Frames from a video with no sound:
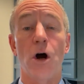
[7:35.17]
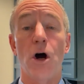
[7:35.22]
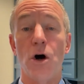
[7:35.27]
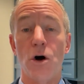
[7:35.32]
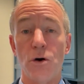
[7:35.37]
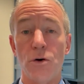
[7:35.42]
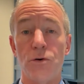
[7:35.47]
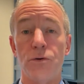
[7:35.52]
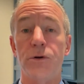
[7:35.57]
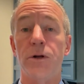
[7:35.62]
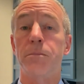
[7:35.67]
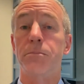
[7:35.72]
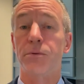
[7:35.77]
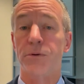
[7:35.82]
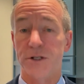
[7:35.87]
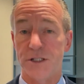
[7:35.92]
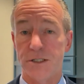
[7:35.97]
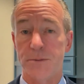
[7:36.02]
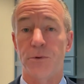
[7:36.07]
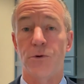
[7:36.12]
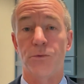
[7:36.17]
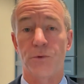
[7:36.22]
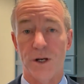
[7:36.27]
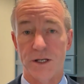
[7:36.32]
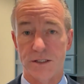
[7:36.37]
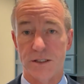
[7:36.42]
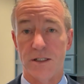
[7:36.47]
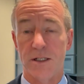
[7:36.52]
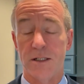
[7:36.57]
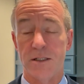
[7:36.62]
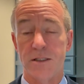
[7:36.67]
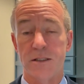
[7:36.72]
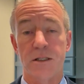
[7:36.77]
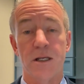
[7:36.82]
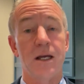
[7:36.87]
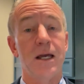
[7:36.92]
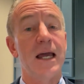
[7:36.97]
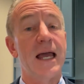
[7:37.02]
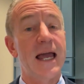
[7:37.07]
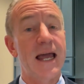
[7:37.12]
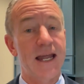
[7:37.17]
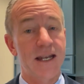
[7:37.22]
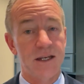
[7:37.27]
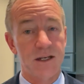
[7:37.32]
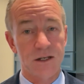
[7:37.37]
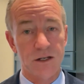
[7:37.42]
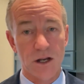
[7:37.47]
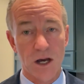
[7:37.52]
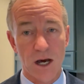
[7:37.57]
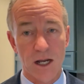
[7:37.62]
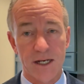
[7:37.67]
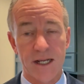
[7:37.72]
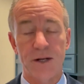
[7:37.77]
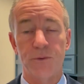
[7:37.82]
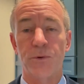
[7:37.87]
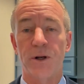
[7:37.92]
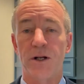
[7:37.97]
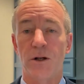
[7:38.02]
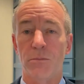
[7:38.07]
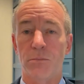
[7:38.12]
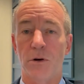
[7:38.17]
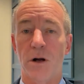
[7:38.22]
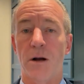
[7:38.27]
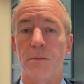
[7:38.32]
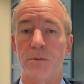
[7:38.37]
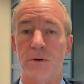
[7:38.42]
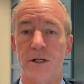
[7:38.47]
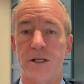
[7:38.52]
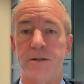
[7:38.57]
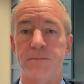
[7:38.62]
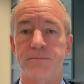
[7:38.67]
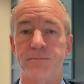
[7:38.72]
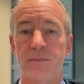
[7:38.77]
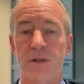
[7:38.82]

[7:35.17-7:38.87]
own principal residence and not a rental property.